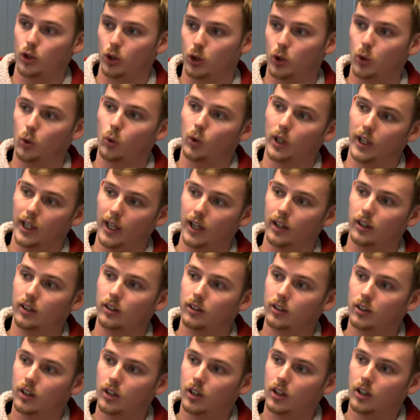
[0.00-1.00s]
the cooling
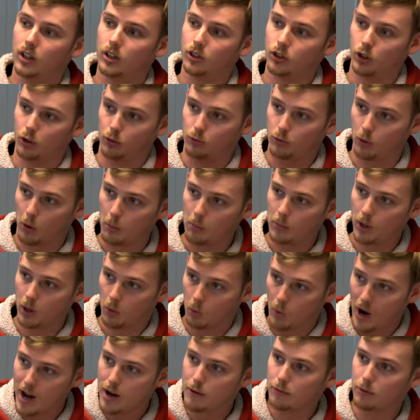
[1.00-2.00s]
end. So from
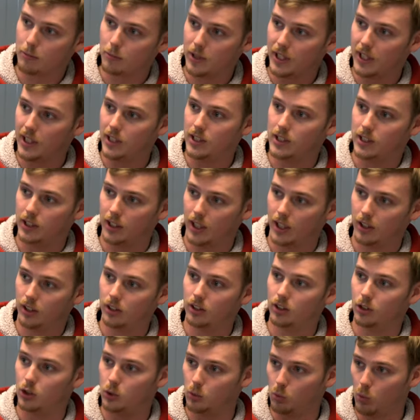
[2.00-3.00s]
away from the heating
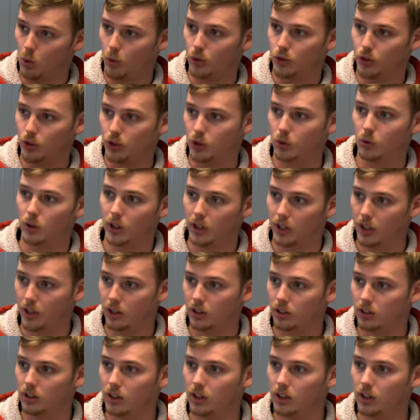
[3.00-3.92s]
end and towards the cooling end.